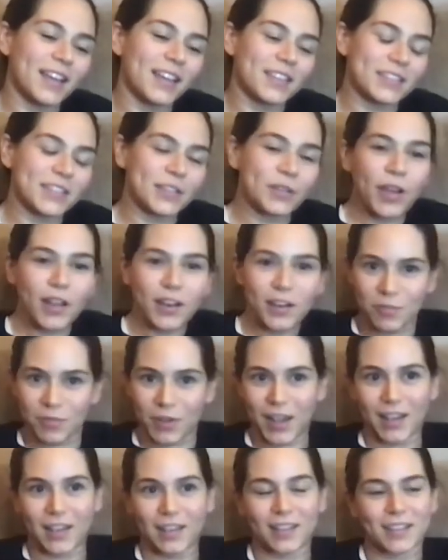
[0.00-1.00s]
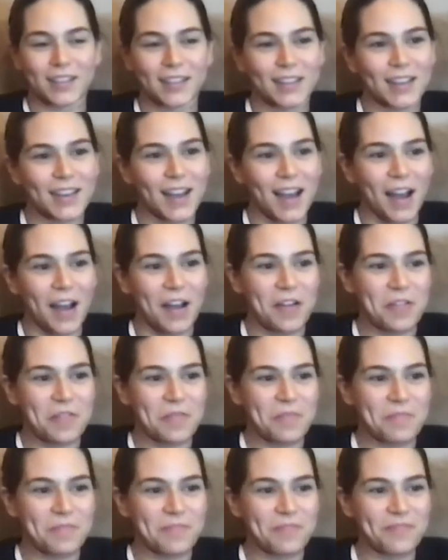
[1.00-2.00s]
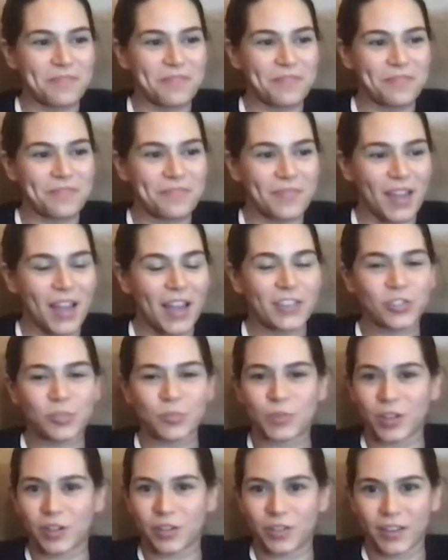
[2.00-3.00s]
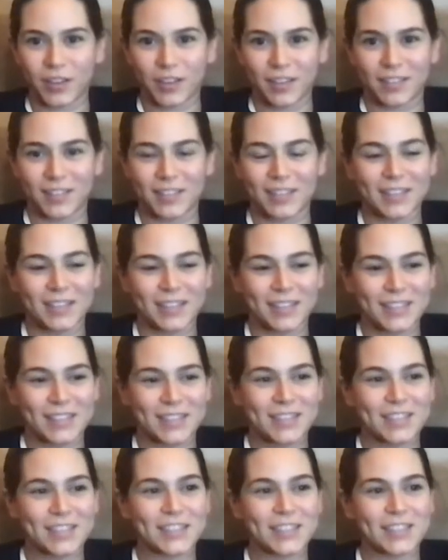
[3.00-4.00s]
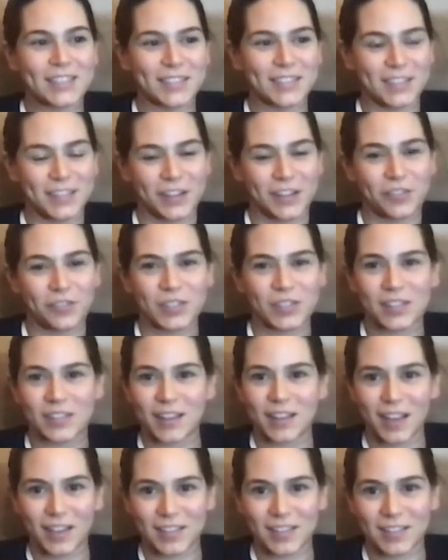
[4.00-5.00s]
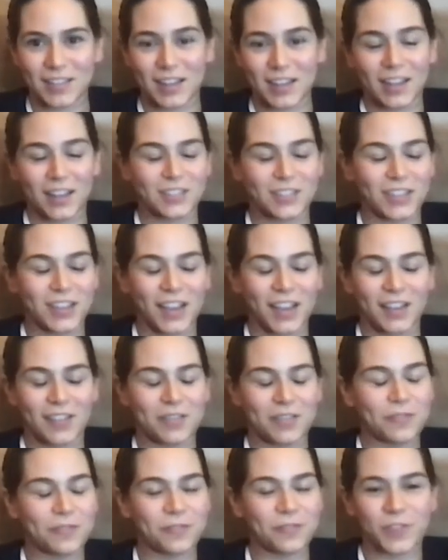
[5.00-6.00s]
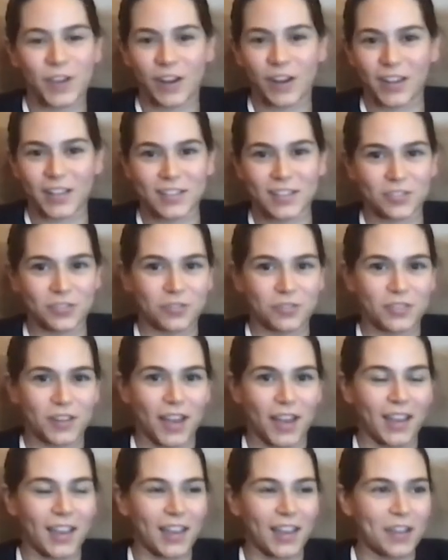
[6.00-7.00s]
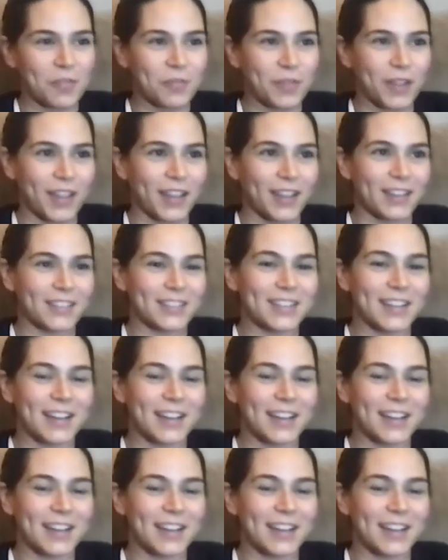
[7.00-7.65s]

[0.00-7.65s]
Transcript: so anyway um, I should be going, you know, to the next stage very soon. I can't wait.